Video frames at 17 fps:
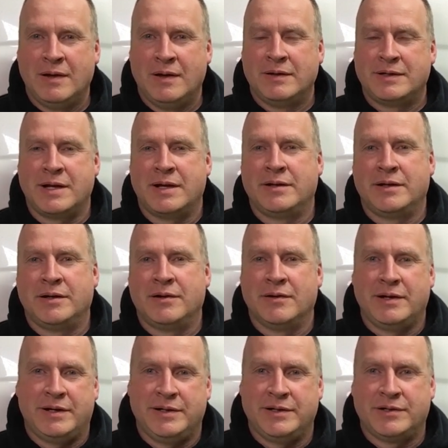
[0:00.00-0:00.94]
10
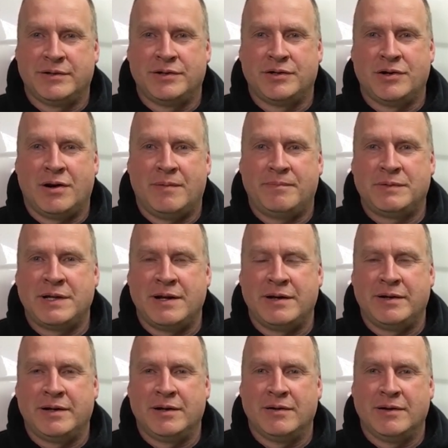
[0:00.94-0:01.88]
degrees or dropped
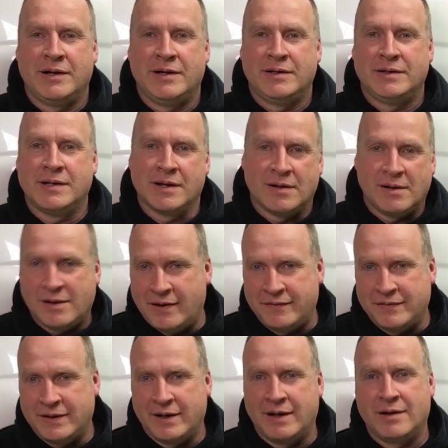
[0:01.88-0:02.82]
10 degrees, and I'll
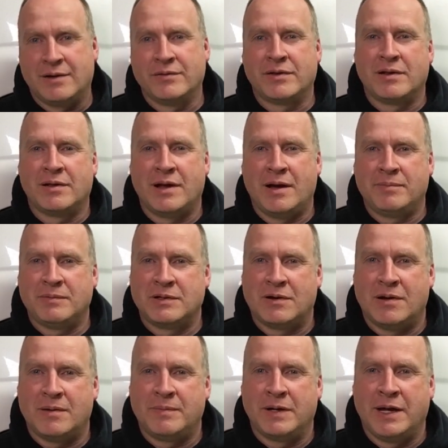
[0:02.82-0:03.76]
have to get out the
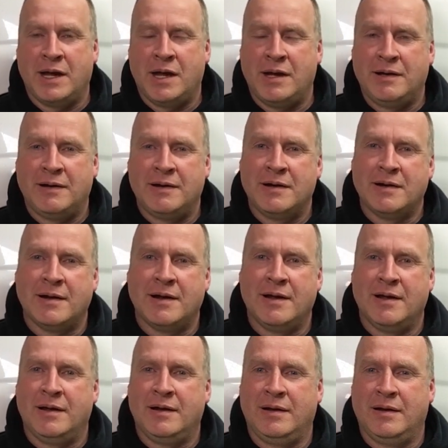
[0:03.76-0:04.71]
laptop again
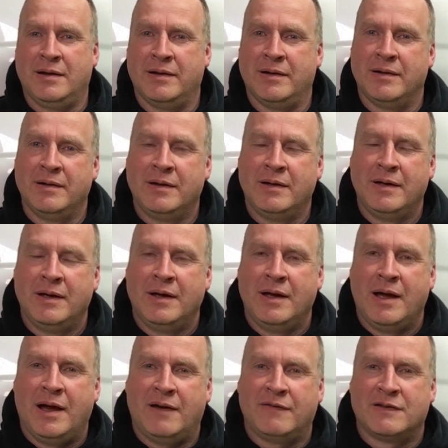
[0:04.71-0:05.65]
and
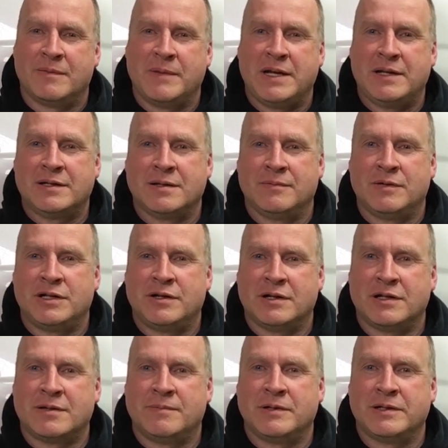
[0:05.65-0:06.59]
have to make some
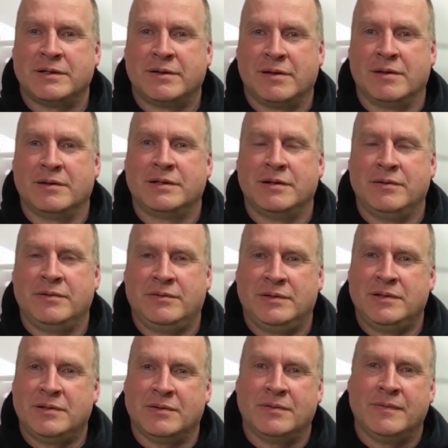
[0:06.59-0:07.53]
adjustments to the
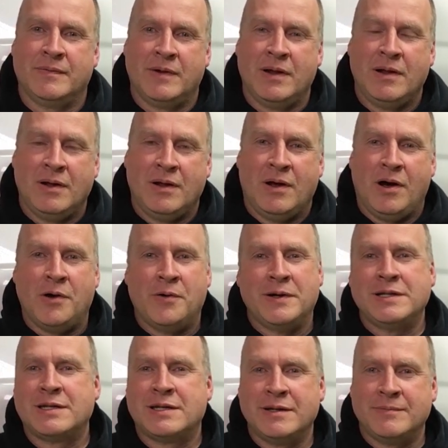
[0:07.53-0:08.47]
tune. So
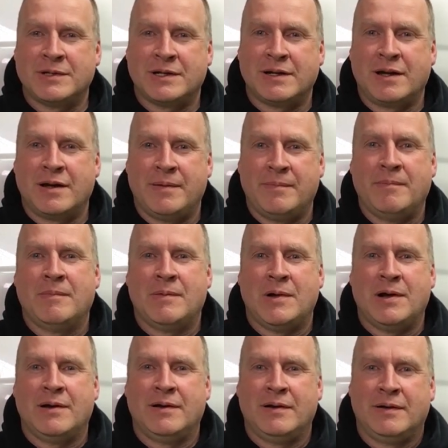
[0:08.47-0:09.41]
always seems like
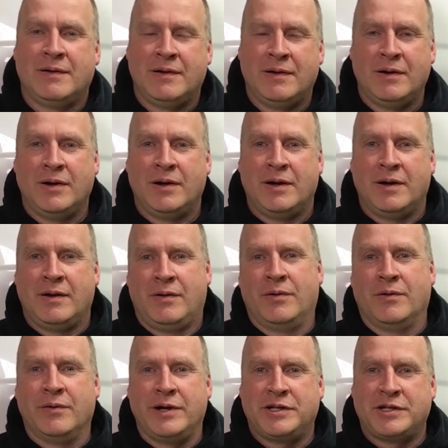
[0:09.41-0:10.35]
I'm
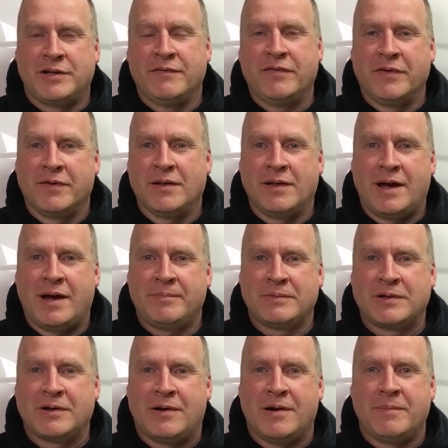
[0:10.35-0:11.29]
reaching for the
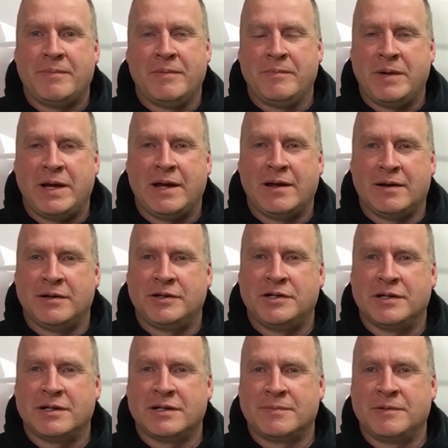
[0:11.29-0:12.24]
laptop and making
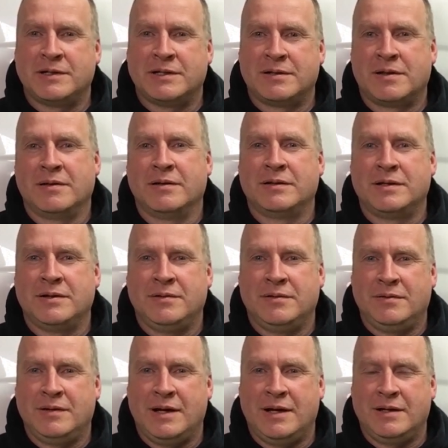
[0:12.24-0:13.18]
adjustments to the
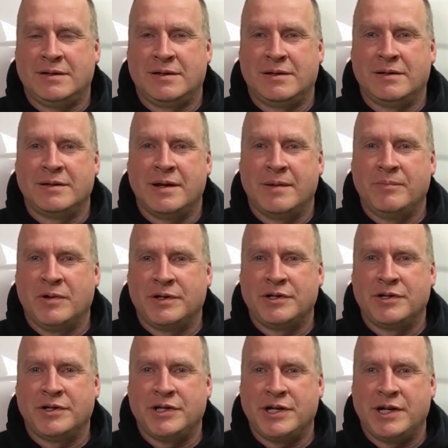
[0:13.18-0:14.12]
tune as the
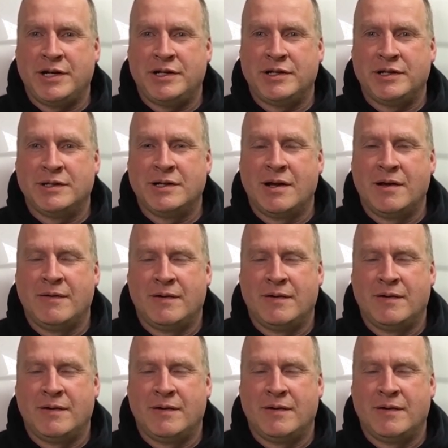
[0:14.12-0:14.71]
temperature changes.